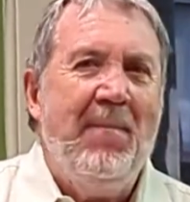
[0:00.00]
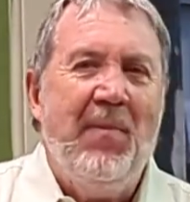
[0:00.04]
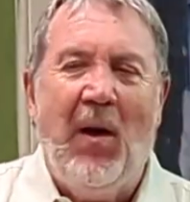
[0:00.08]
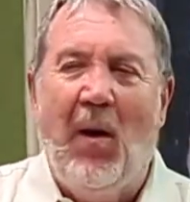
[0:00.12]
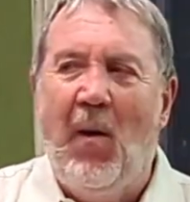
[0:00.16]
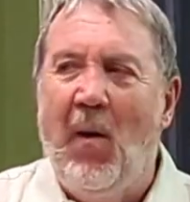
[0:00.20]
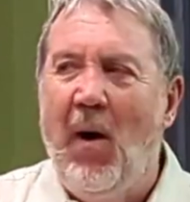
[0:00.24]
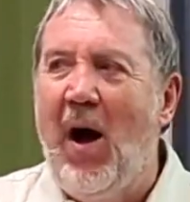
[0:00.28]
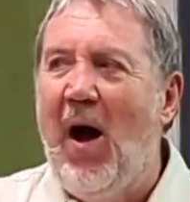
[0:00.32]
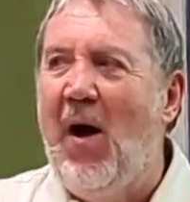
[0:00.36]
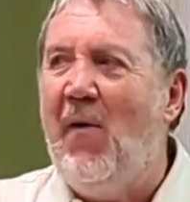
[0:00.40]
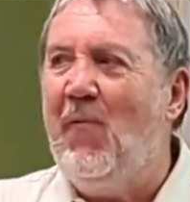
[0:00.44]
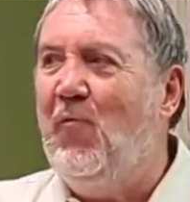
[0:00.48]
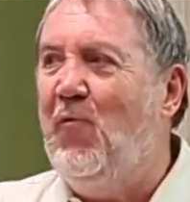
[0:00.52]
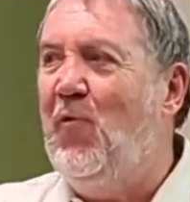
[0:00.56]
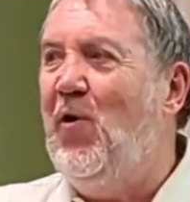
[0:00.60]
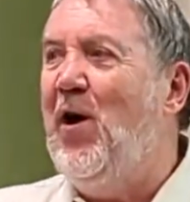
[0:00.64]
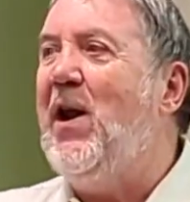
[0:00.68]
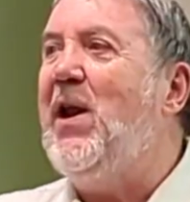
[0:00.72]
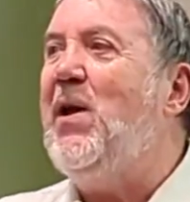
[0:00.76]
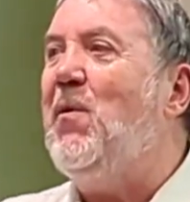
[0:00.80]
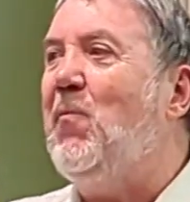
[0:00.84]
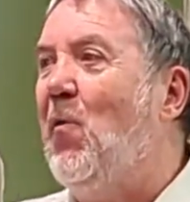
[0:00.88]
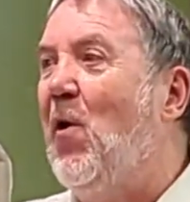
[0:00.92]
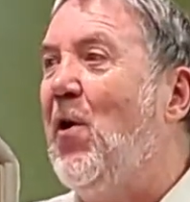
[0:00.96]
I really
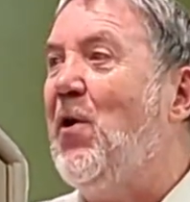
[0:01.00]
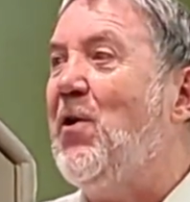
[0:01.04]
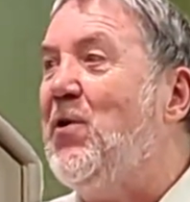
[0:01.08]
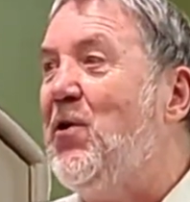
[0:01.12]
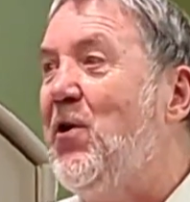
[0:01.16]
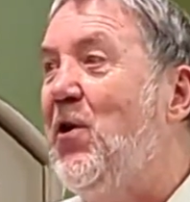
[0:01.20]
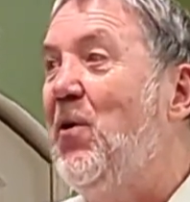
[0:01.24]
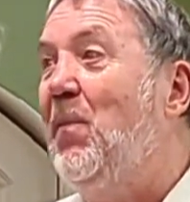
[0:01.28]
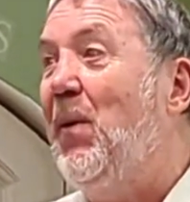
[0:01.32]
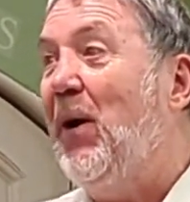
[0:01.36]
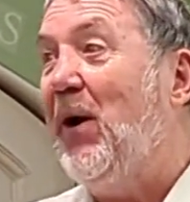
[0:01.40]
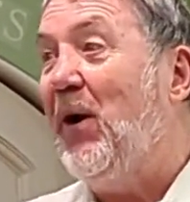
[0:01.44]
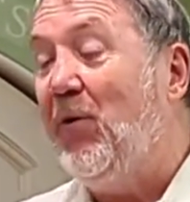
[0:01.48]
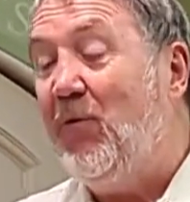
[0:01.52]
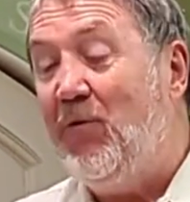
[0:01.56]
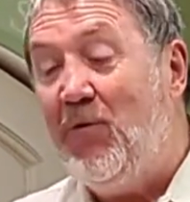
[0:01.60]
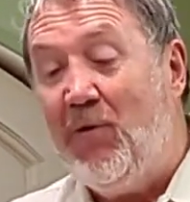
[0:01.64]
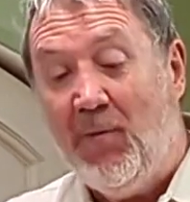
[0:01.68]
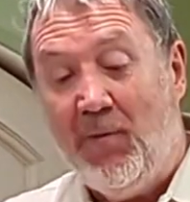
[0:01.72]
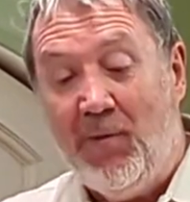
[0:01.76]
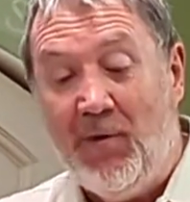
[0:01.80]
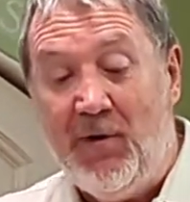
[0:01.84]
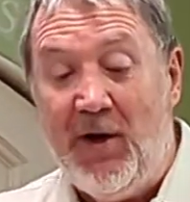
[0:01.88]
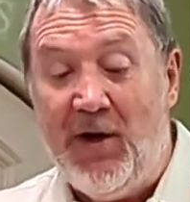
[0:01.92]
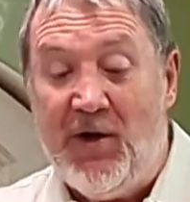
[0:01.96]
want you because you can
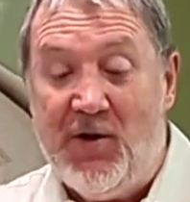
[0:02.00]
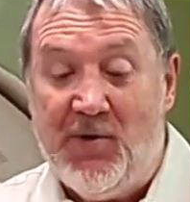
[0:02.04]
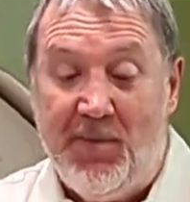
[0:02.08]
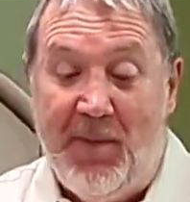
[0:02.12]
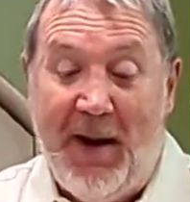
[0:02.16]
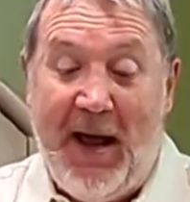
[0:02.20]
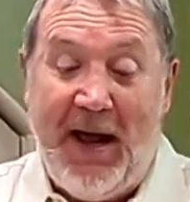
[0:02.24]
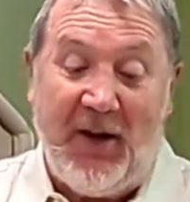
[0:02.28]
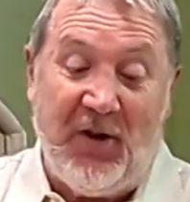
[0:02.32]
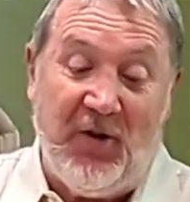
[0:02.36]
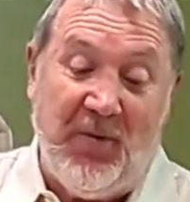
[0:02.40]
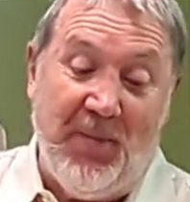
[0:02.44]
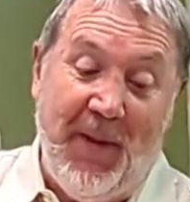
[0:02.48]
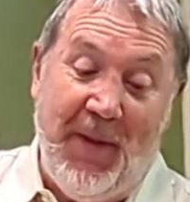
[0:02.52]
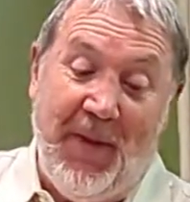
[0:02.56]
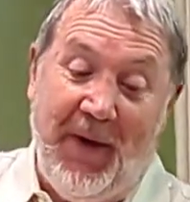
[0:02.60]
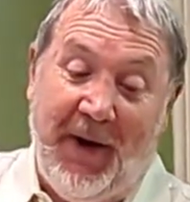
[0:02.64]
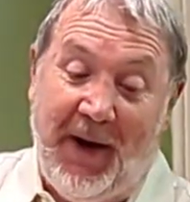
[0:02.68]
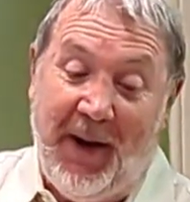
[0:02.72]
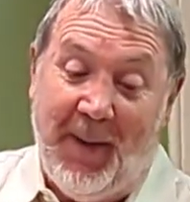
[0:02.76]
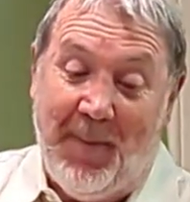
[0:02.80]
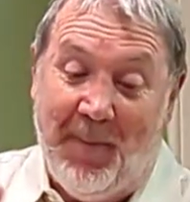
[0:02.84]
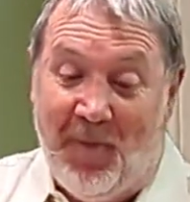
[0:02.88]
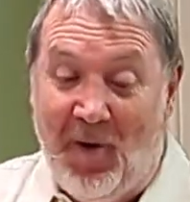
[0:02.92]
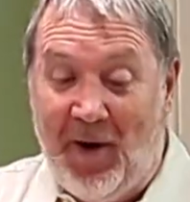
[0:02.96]
teach blacksmithing
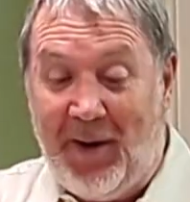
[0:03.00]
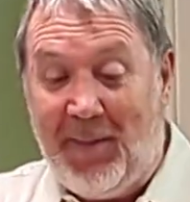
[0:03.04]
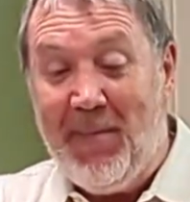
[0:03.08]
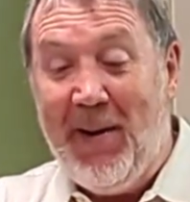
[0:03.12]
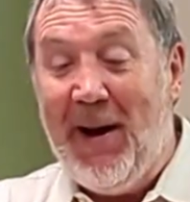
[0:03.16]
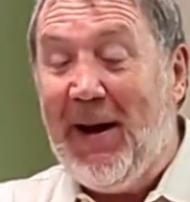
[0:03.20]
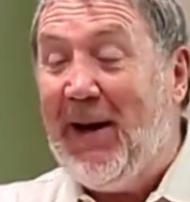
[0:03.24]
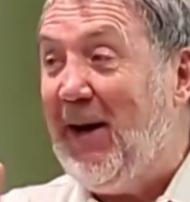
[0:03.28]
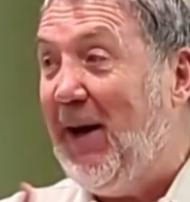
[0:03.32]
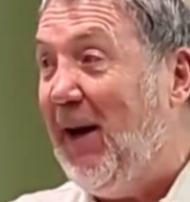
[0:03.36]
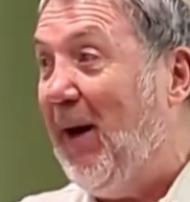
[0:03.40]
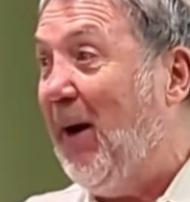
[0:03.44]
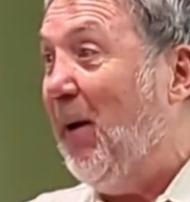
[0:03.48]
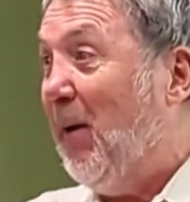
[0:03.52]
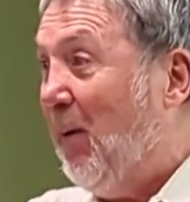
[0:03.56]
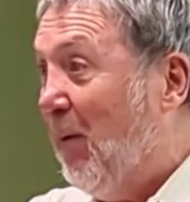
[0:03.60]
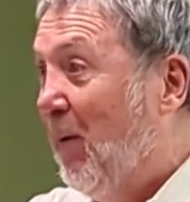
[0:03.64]
and brickmaking and